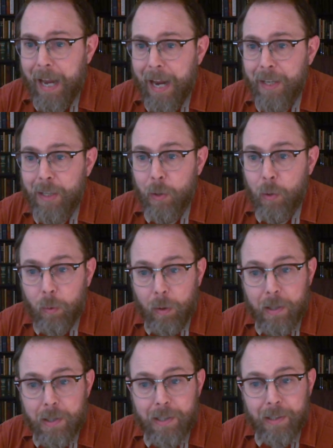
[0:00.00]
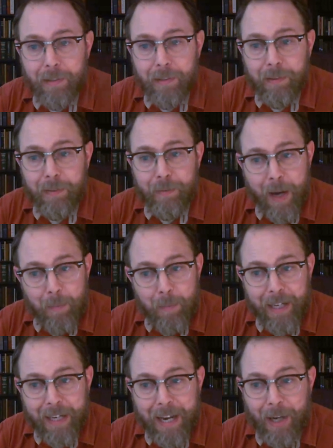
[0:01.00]
And the coolest
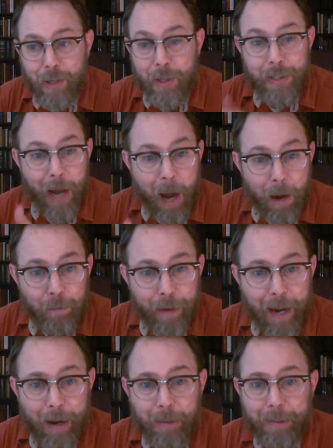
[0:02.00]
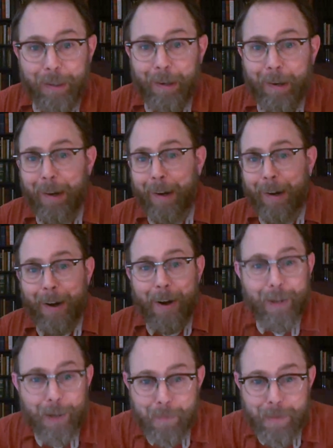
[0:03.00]
family connections I've found
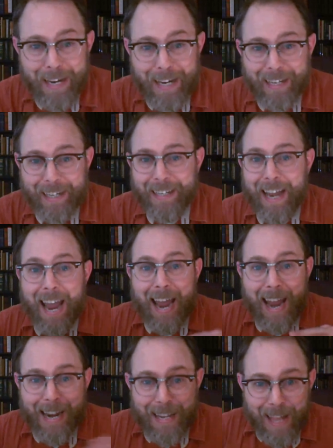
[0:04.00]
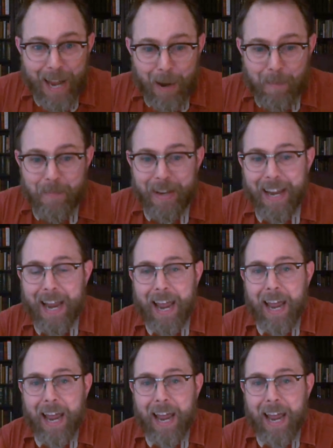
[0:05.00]
are to me and them.